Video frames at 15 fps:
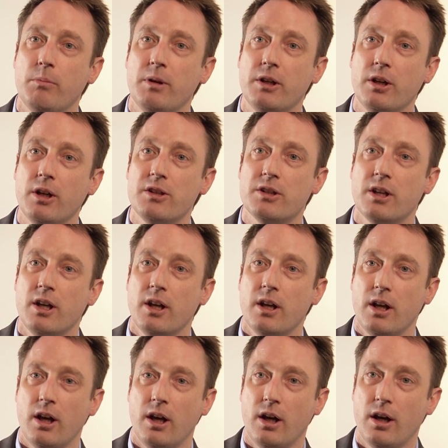Because
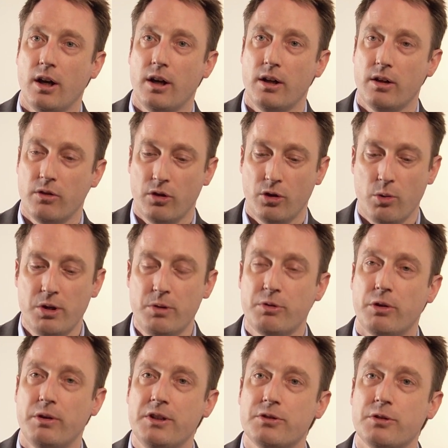the quantum
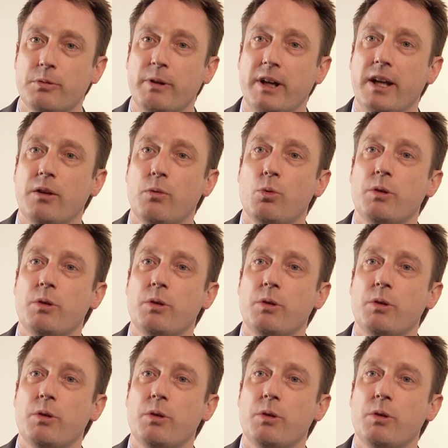coherence domain